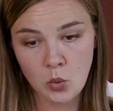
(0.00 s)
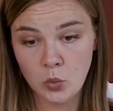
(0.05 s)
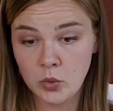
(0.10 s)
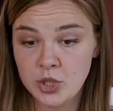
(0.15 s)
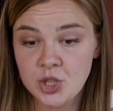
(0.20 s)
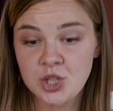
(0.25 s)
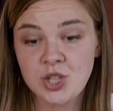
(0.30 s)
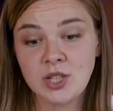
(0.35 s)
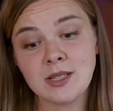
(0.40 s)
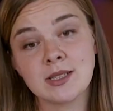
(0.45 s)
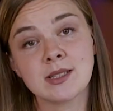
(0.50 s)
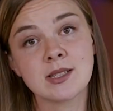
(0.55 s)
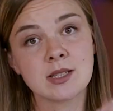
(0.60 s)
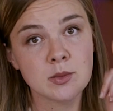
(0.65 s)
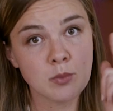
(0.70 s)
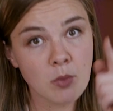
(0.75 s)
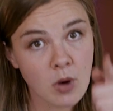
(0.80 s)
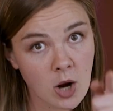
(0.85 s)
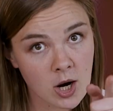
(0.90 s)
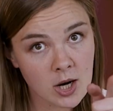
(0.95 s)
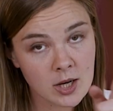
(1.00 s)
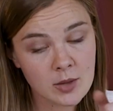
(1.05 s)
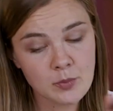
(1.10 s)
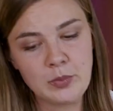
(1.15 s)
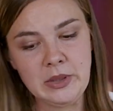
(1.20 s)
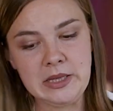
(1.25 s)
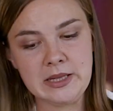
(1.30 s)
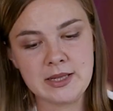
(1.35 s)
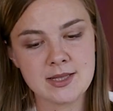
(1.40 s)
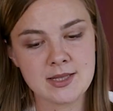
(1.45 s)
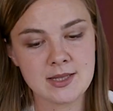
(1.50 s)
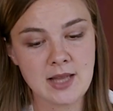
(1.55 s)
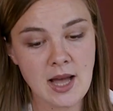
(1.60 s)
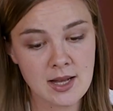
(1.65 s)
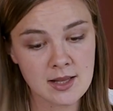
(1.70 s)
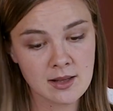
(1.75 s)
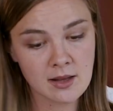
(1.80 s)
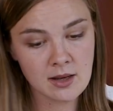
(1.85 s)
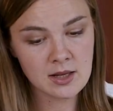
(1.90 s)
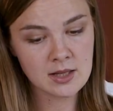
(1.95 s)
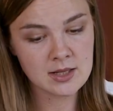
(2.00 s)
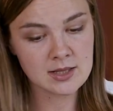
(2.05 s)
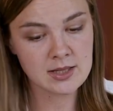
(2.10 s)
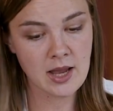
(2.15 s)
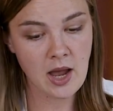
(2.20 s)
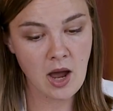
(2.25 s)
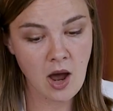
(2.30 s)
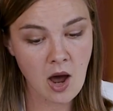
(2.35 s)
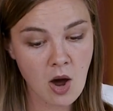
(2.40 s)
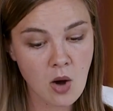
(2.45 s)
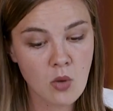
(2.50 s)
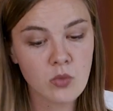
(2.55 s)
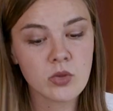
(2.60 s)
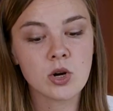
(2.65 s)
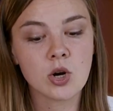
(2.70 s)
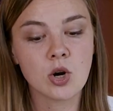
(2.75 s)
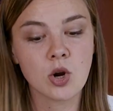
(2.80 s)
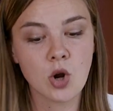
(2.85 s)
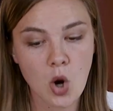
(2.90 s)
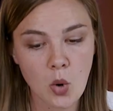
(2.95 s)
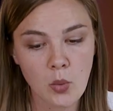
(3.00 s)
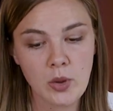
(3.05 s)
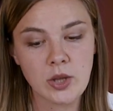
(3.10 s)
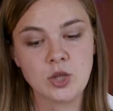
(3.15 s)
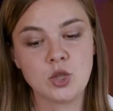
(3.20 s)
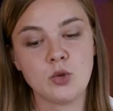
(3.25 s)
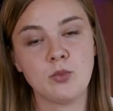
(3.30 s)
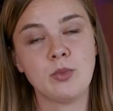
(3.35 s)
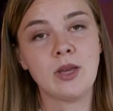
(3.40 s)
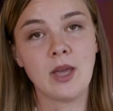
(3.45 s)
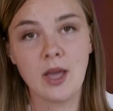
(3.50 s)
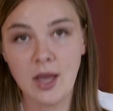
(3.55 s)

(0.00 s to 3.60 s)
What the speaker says: which is smart because that is how they're going to be